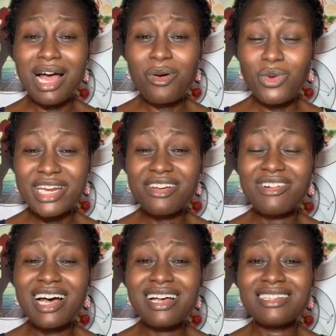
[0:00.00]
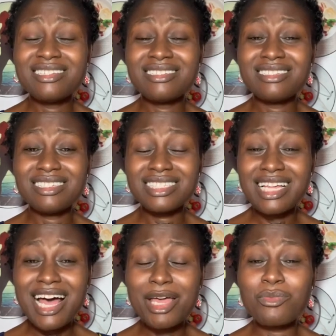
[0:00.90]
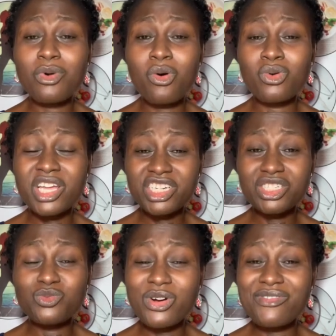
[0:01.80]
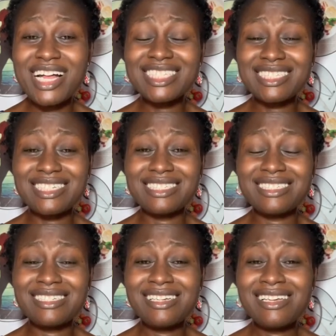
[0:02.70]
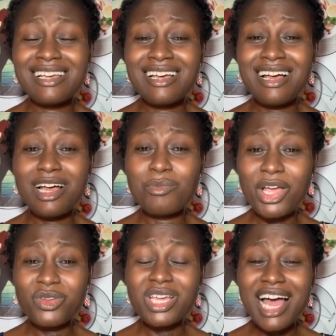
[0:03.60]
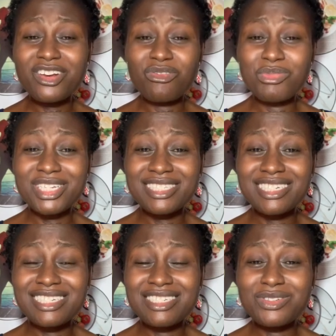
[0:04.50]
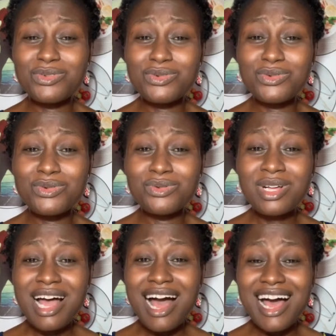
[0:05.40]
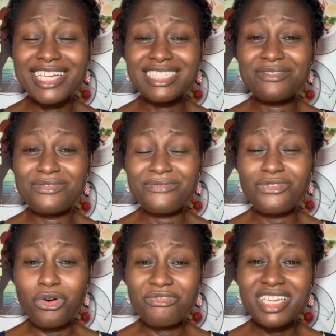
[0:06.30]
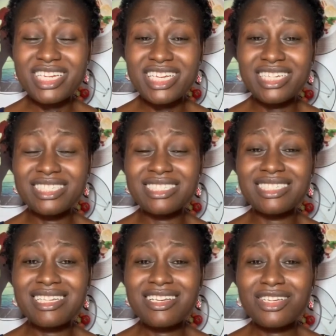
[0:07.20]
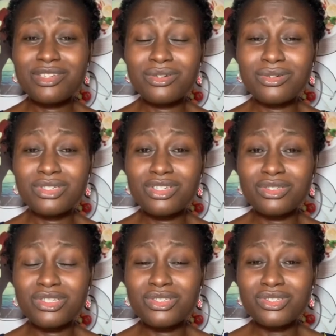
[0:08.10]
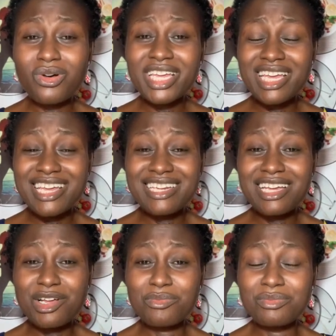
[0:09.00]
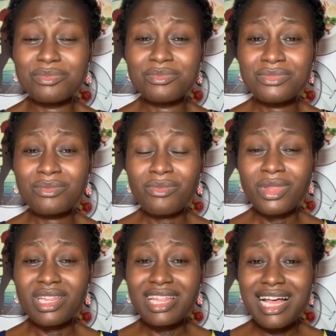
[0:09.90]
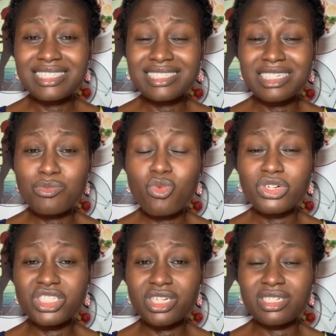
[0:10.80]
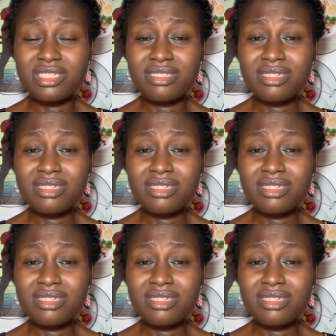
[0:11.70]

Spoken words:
whenever the time or occasion warrants it. Are you the kind of person who hides your feelings? You suck in that emotion.